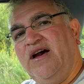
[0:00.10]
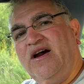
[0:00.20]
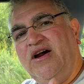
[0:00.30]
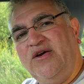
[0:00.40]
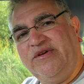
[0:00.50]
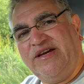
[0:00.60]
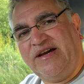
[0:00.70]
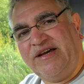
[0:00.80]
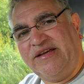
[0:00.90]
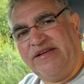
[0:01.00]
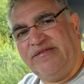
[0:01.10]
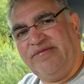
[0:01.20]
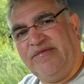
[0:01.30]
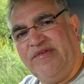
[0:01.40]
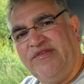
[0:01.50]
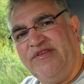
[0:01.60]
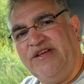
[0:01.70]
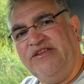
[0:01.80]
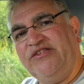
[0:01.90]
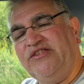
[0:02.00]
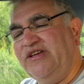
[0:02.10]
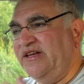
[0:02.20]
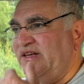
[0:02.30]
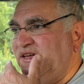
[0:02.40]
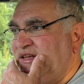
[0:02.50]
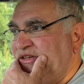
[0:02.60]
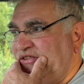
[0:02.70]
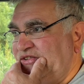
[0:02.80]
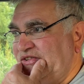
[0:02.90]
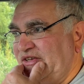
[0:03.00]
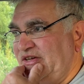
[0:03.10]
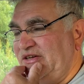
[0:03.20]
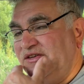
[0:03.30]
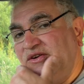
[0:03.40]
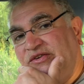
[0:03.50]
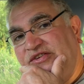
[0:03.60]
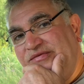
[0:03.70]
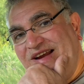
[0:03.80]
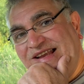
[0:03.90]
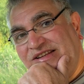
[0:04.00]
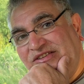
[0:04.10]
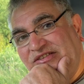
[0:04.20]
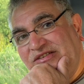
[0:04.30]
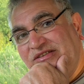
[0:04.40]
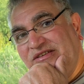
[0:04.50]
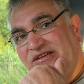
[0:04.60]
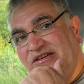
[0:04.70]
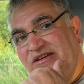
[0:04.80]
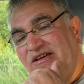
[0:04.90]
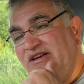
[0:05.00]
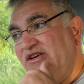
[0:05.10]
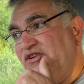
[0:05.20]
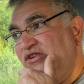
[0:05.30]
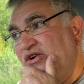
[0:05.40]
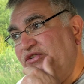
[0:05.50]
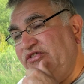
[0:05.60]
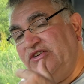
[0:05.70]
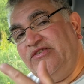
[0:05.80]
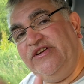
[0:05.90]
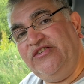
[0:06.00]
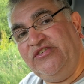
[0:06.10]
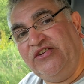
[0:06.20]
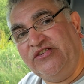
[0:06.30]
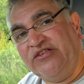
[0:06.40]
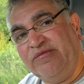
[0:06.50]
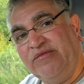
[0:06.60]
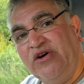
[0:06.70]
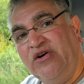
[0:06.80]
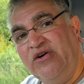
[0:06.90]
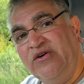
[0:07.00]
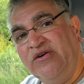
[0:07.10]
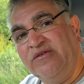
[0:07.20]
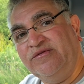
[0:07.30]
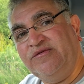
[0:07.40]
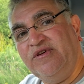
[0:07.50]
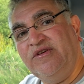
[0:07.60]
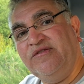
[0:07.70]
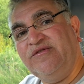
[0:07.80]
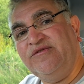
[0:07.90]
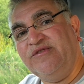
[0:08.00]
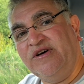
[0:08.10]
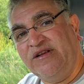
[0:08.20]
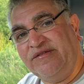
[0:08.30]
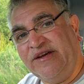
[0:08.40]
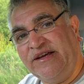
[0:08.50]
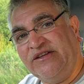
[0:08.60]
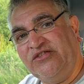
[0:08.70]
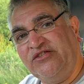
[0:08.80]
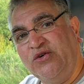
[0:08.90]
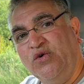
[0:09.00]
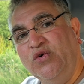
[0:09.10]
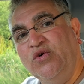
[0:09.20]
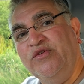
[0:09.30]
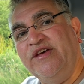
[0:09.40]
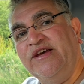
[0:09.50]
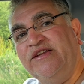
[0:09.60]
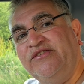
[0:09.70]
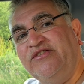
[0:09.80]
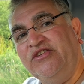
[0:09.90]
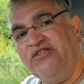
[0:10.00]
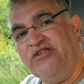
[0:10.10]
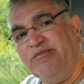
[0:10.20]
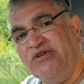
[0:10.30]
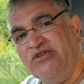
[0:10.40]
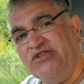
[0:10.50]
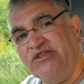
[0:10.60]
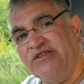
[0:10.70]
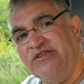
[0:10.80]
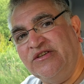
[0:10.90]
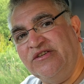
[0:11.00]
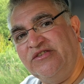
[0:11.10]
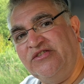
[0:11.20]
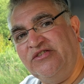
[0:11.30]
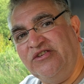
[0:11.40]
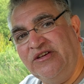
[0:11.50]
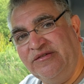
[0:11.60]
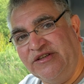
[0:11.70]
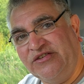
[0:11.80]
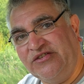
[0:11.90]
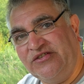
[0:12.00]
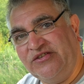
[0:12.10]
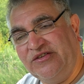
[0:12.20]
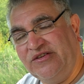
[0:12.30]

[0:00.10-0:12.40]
Okay, this is not a rant, not a criticism of Filofax or their distribution service,